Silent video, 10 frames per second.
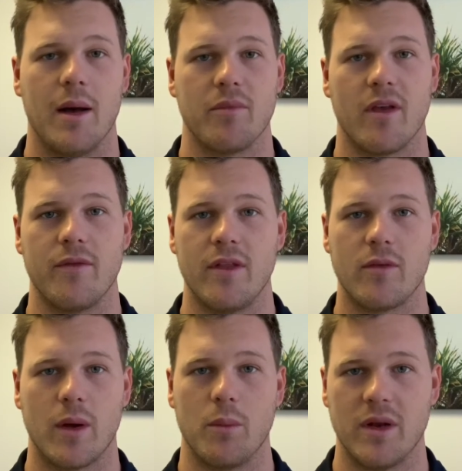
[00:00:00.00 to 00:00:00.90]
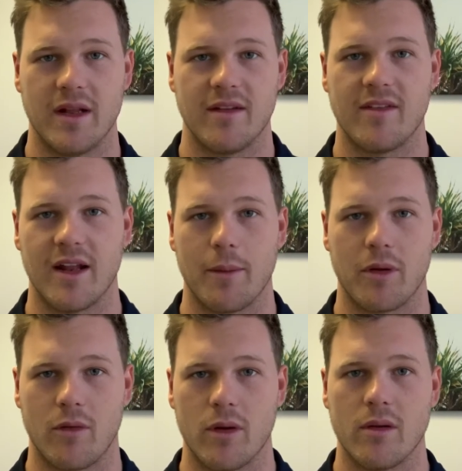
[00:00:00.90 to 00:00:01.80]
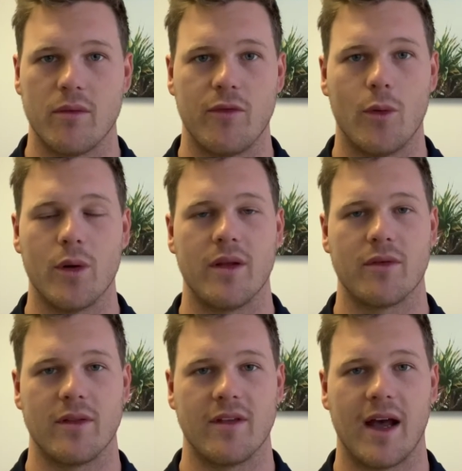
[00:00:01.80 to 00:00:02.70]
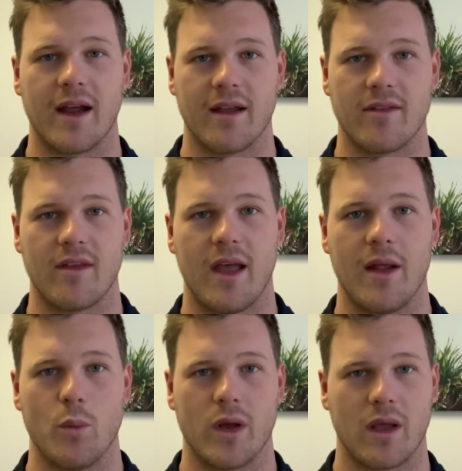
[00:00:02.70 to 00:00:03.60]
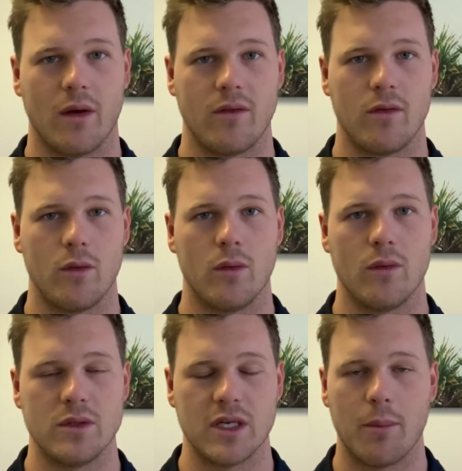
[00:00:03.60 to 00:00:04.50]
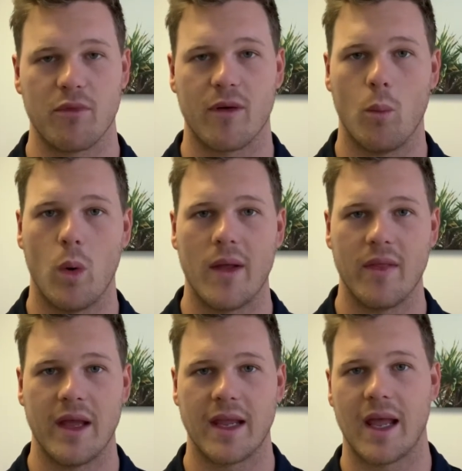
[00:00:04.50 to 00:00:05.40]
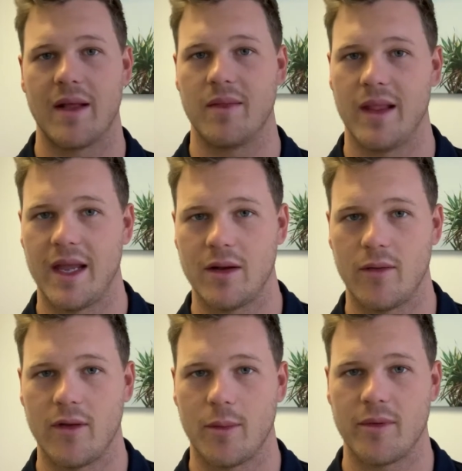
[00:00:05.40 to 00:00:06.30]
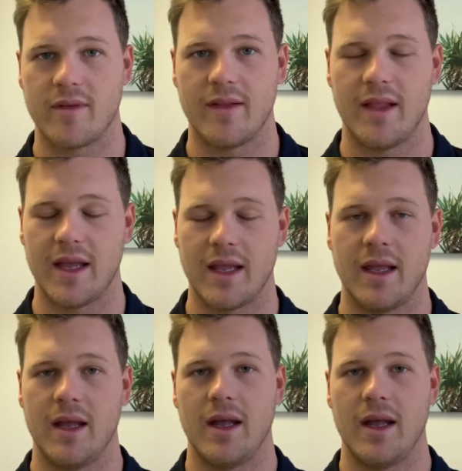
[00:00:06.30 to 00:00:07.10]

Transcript: So for this one, we need to set up a grid of 4 different targets, and we're going to jump from one leg and land on the opposite leg,